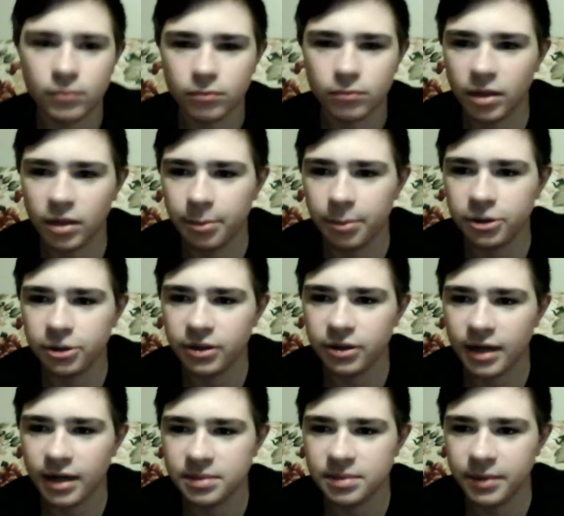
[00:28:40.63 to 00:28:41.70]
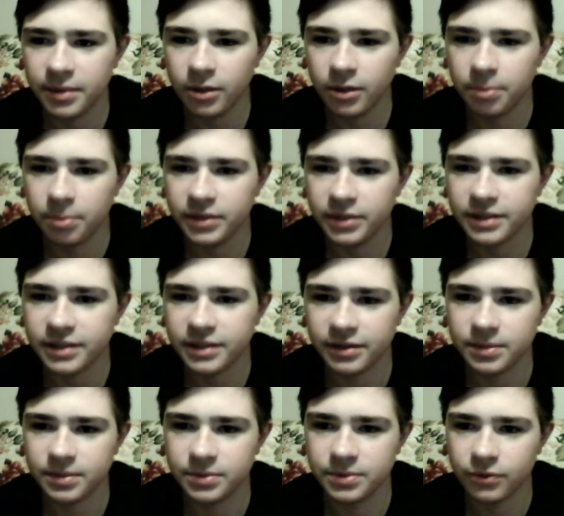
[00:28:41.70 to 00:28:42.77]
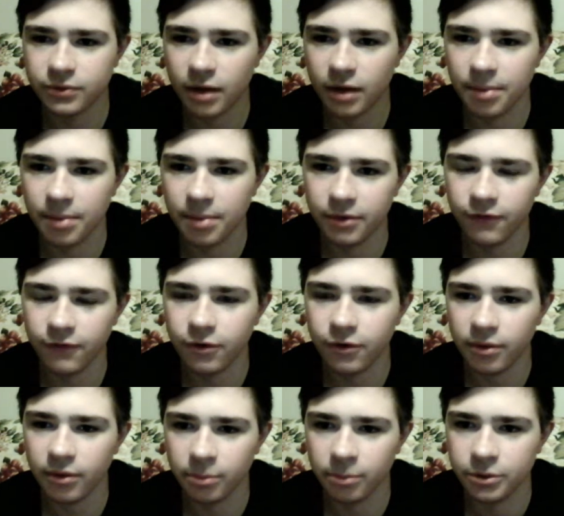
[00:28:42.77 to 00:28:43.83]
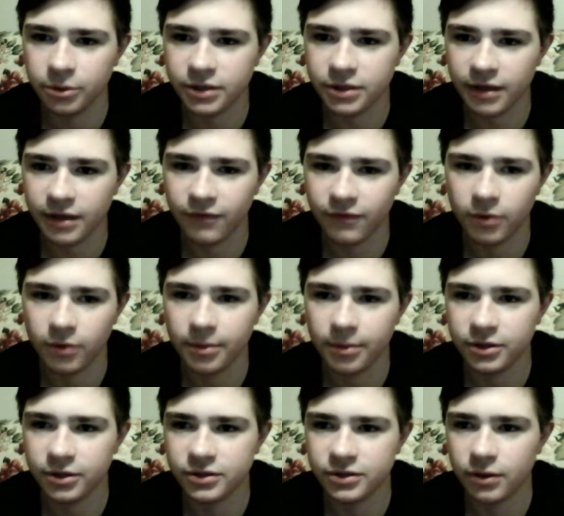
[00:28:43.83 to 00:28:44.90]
But I appreciate you guys being here. Please hit the subscribe button if you're new. I would appreciate that very much.